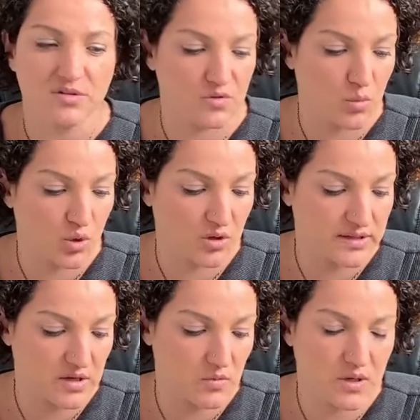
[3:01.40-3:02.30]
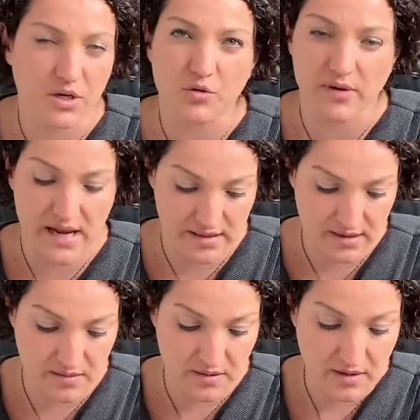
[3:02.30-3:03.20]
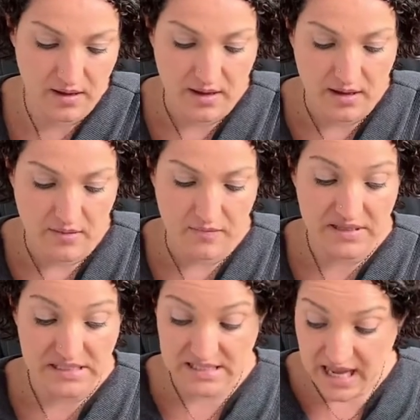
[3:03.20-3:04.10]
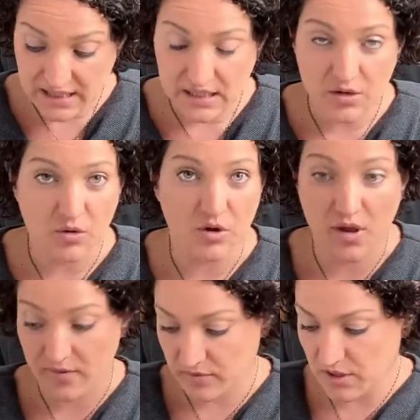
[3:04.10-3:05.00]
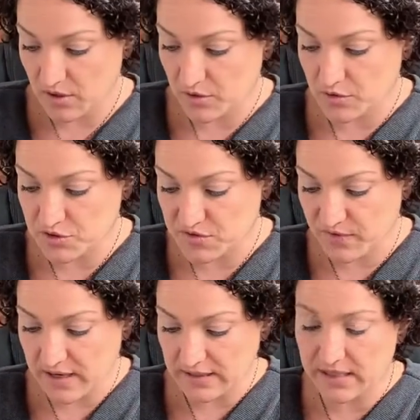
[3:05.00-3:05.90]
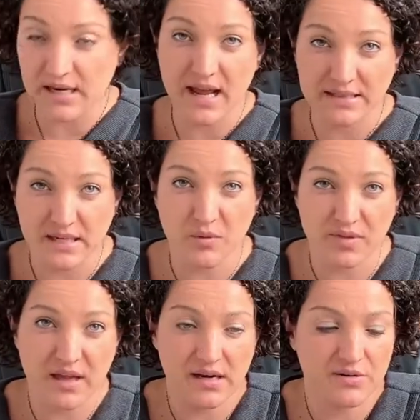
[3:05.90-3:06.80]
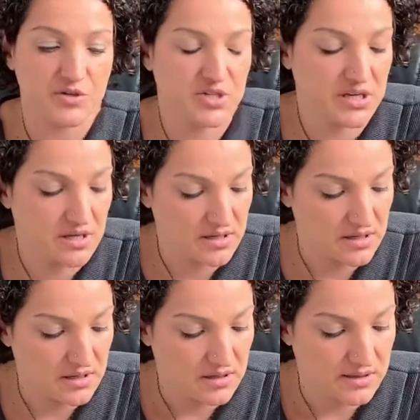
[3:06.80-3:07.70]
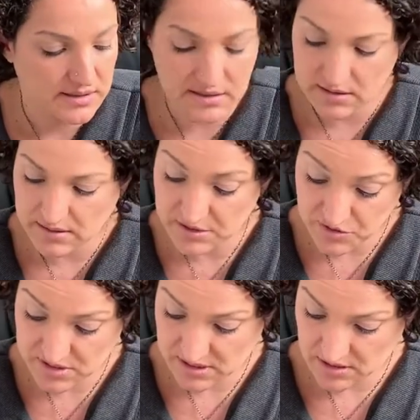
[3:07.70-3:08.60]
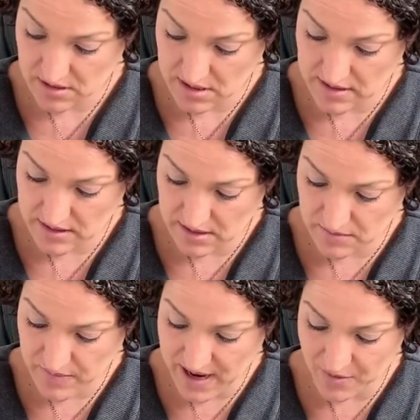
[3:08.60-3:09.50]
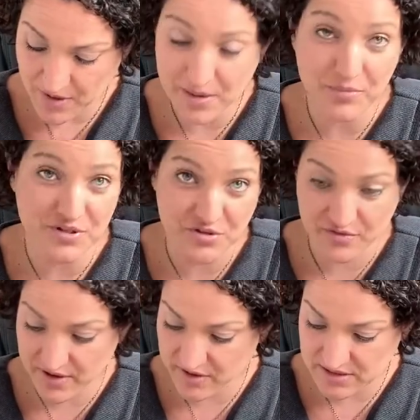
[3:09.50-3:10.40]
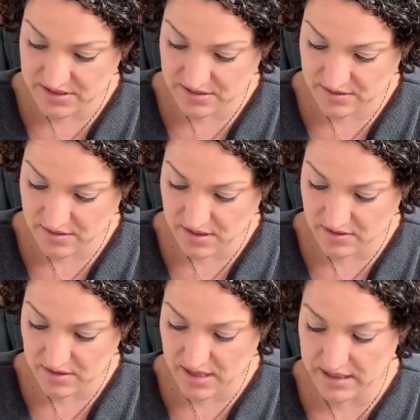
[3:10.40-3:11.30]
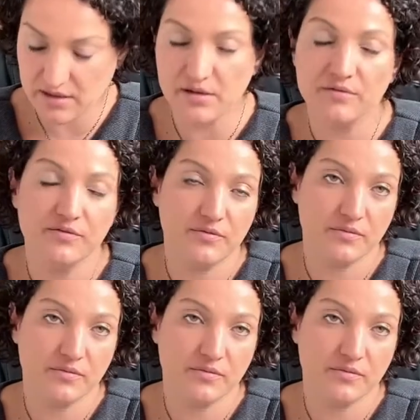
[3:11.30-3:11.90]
into the world, that you want to create, that been stagnant, or you have, you're just finally connecting with that energy. Interesting. And then power and perseverance, the 9 of